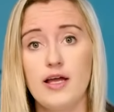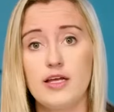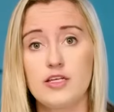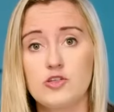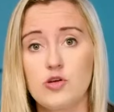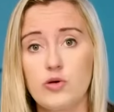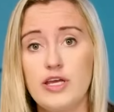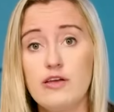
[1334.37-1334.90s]

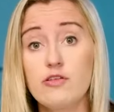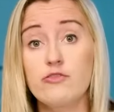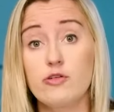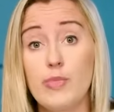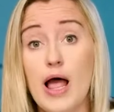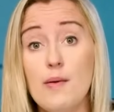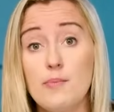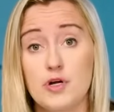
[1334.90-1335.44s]
So even from
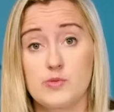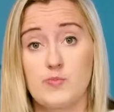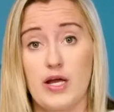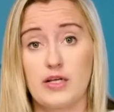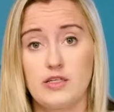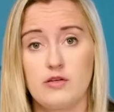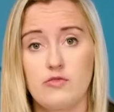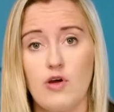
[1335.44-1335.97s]
that
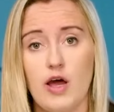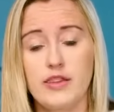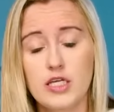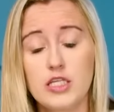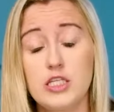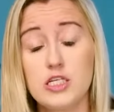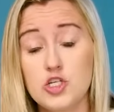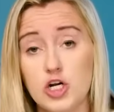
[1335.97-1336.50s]
perspective, I
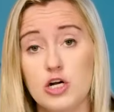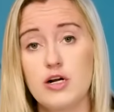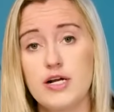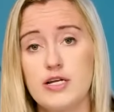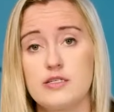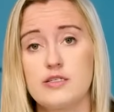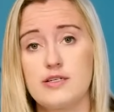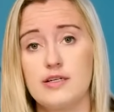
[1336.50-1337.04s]
think the jury
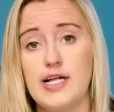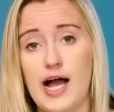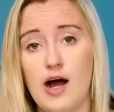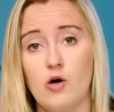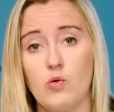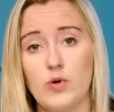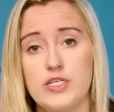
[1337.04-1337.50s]
is still out.